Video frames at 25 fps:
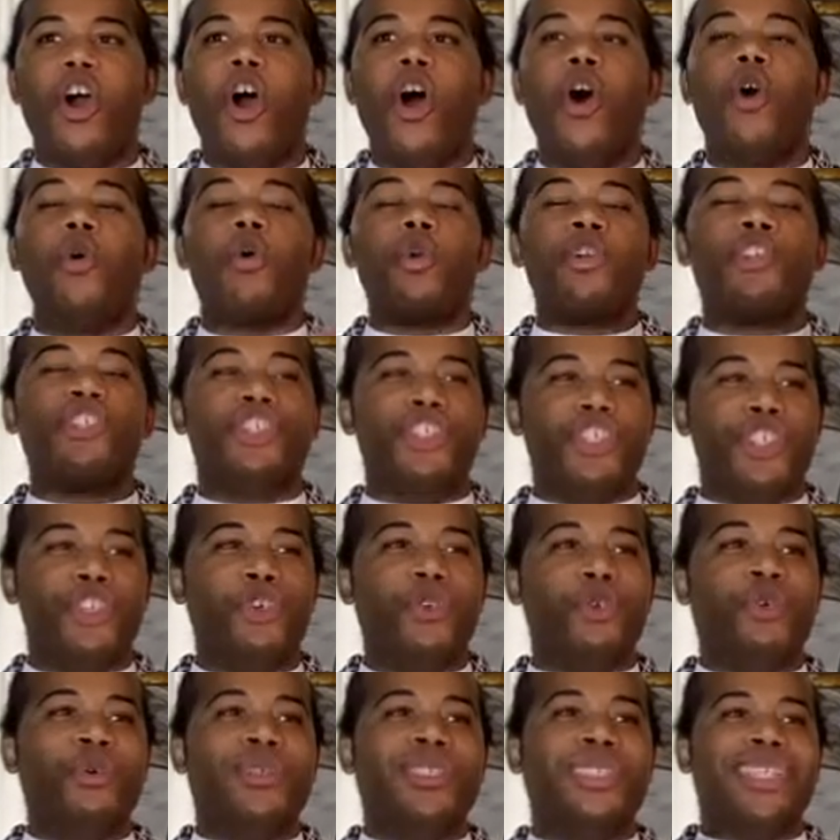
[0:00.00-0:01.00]
or
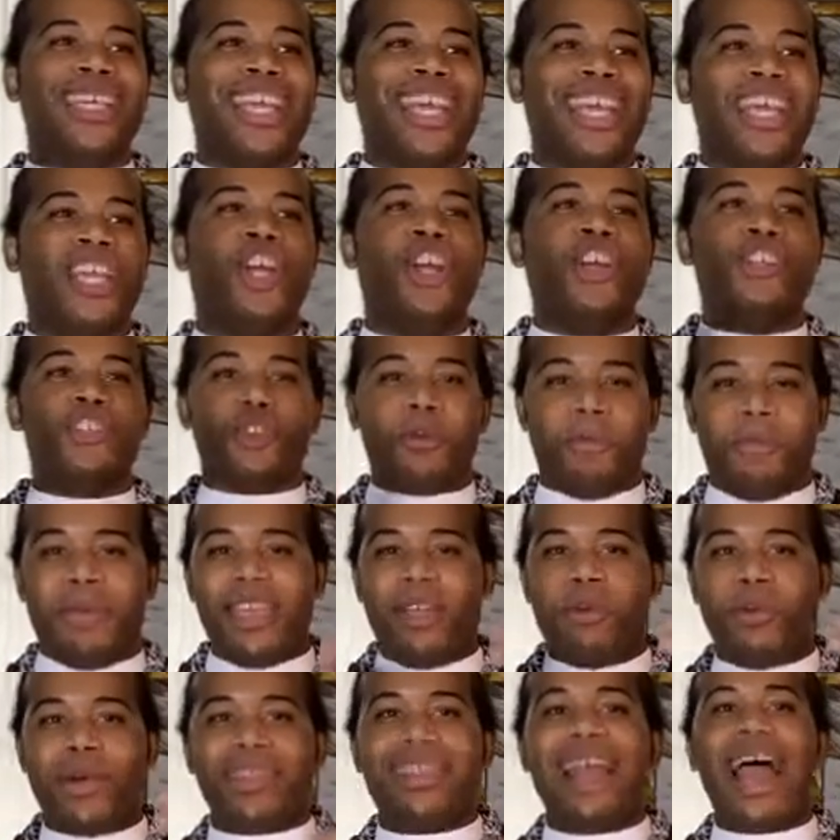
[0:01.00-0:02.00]
choosing to
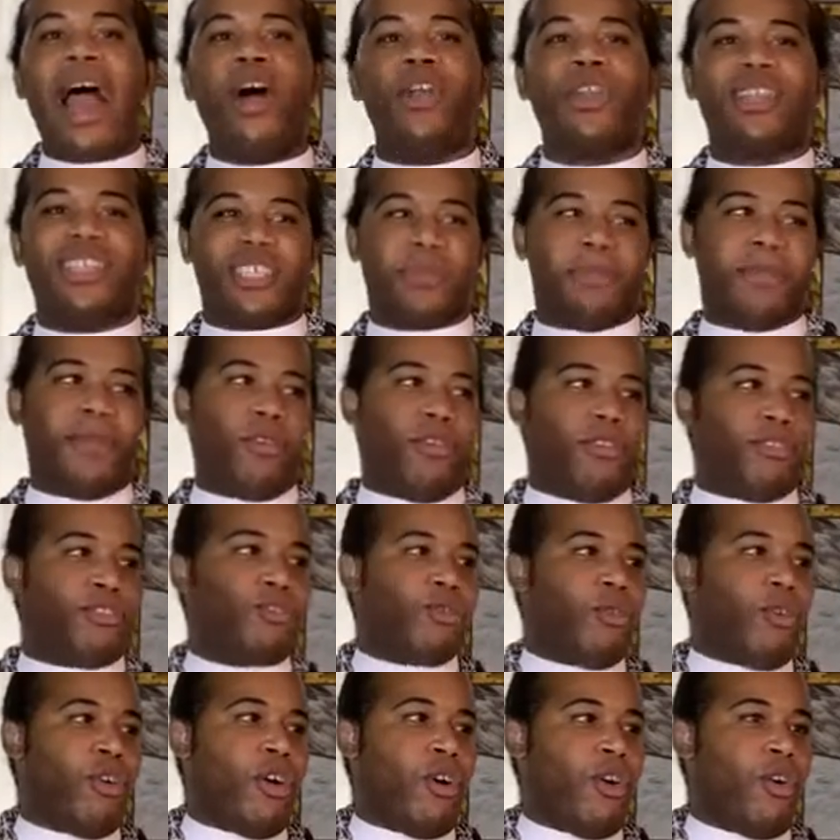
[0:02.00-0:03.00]
be without a
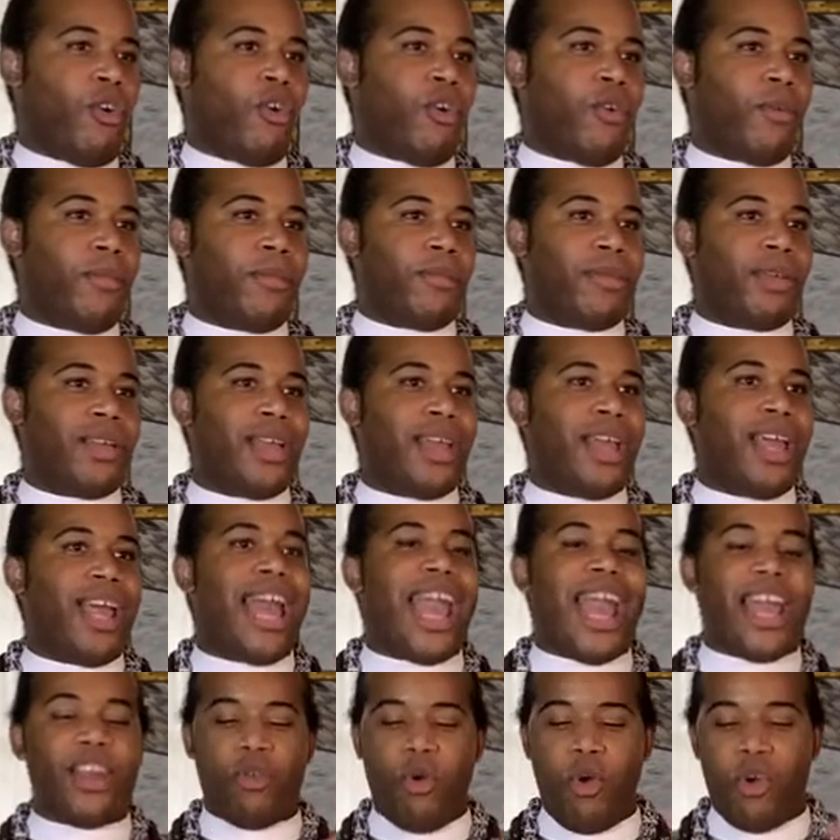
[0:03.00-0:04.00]
spiritual home
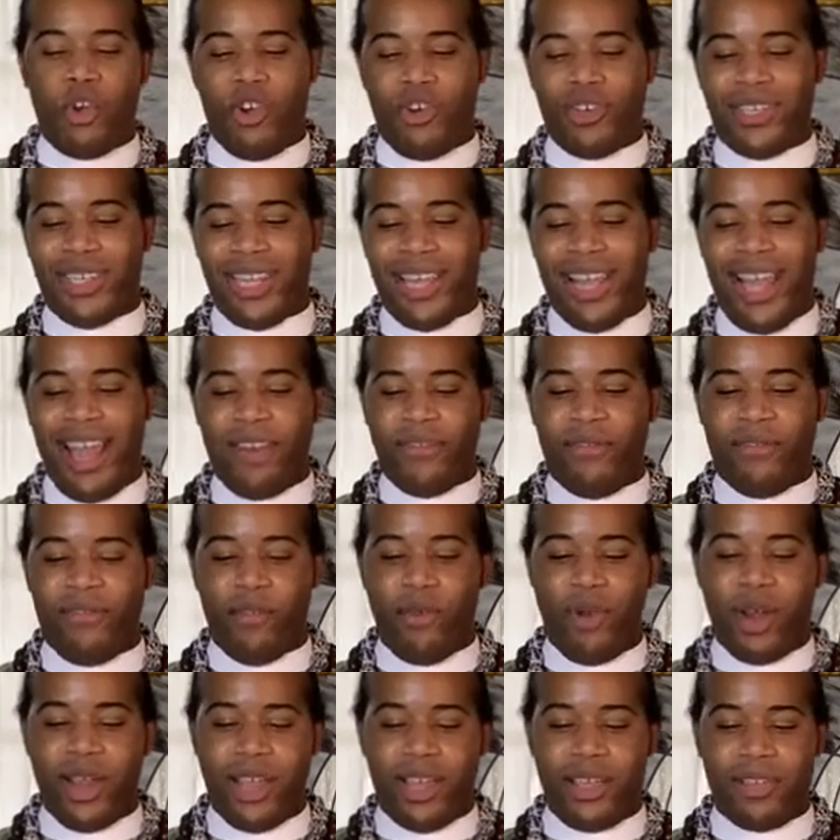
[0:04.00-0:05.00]
in order to get
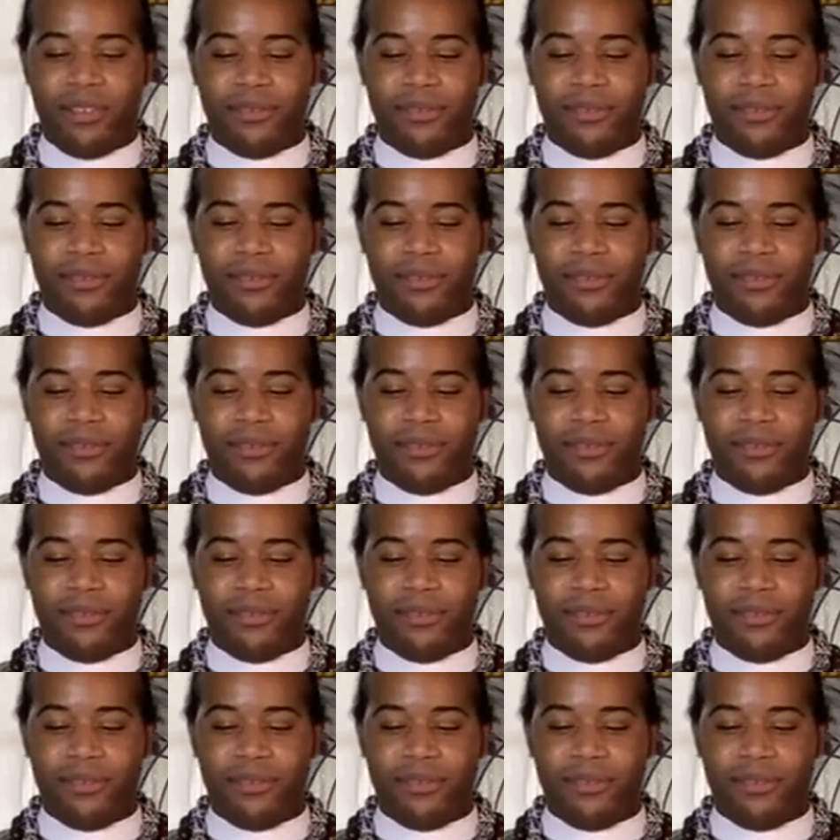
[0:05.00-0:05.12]
free.